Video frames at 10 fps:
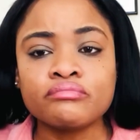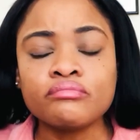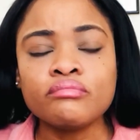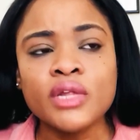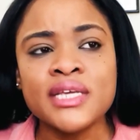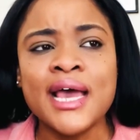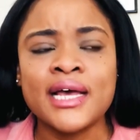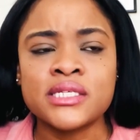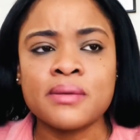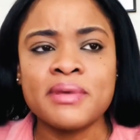Yeah,
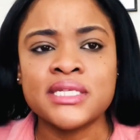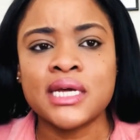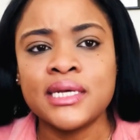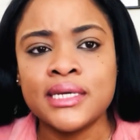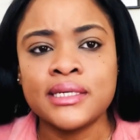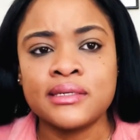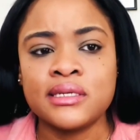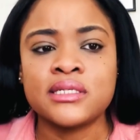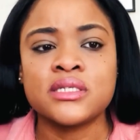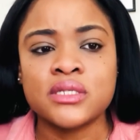so basically
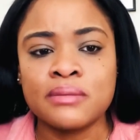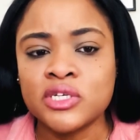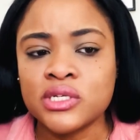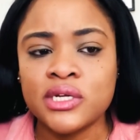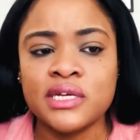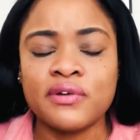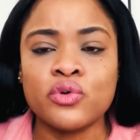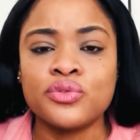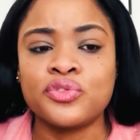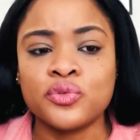I'm just going to give a
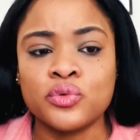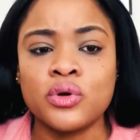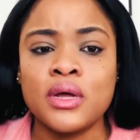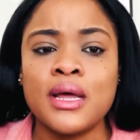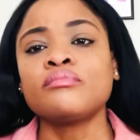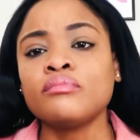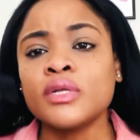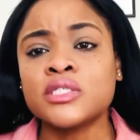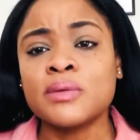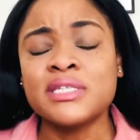run through
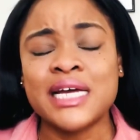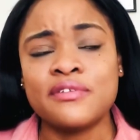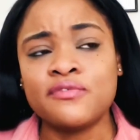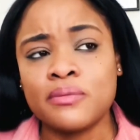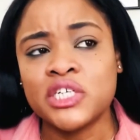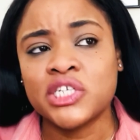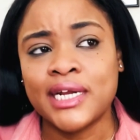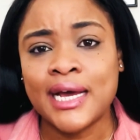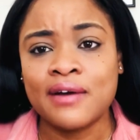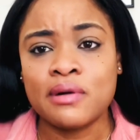some inside information that
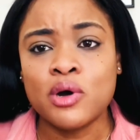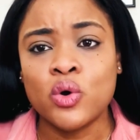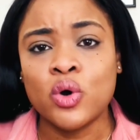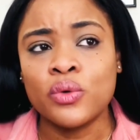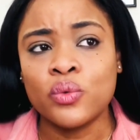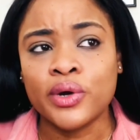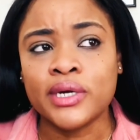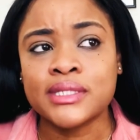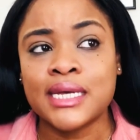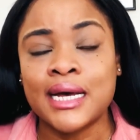I have about how it
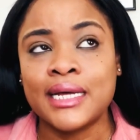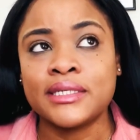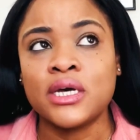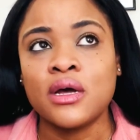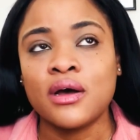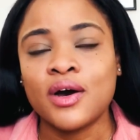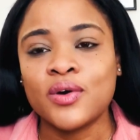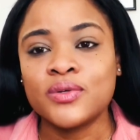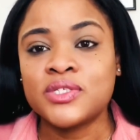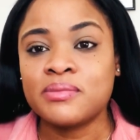works and
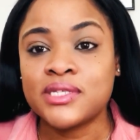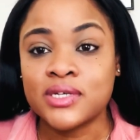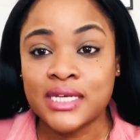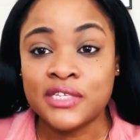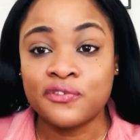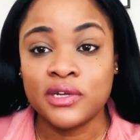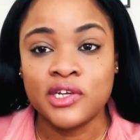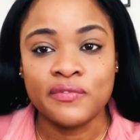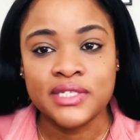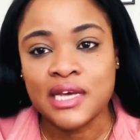how to be successful in your
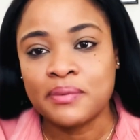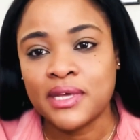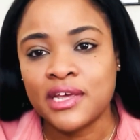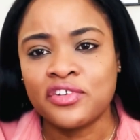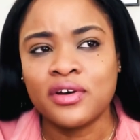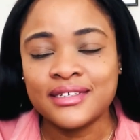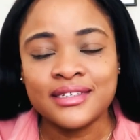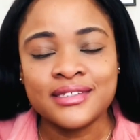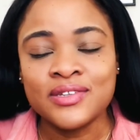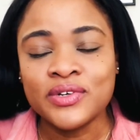visa application.
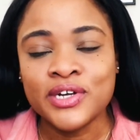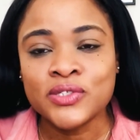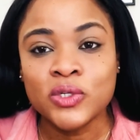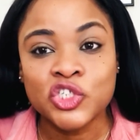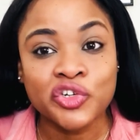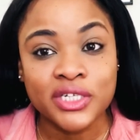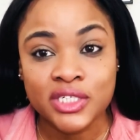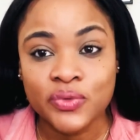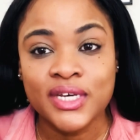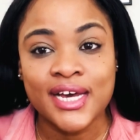There's no trick
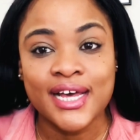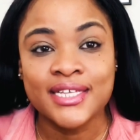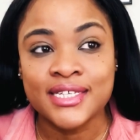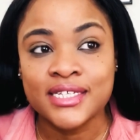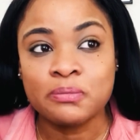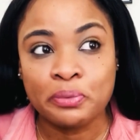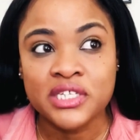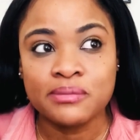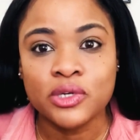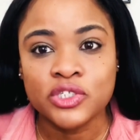to it, guys. It's
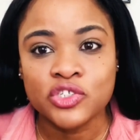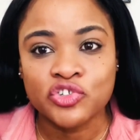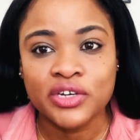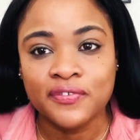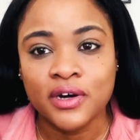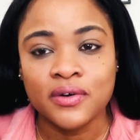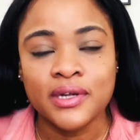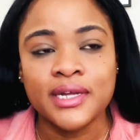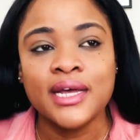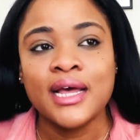pretty much
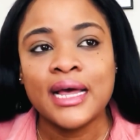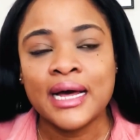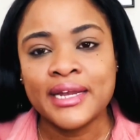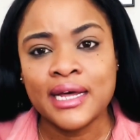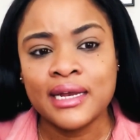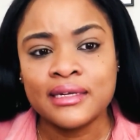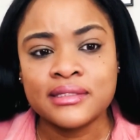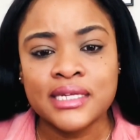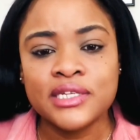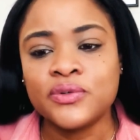straightforward, and I'll
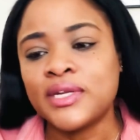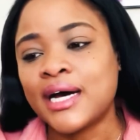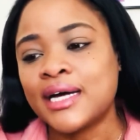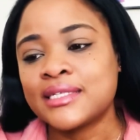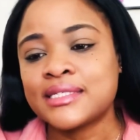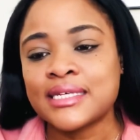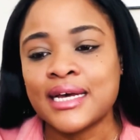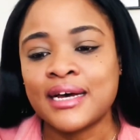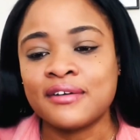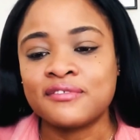tell you that
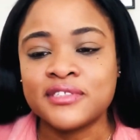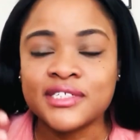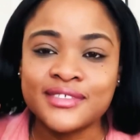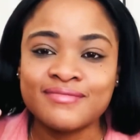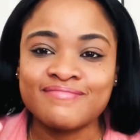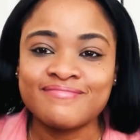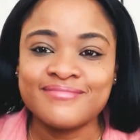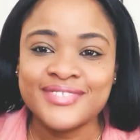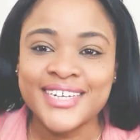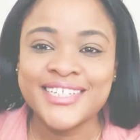after
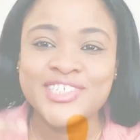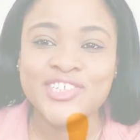the intro.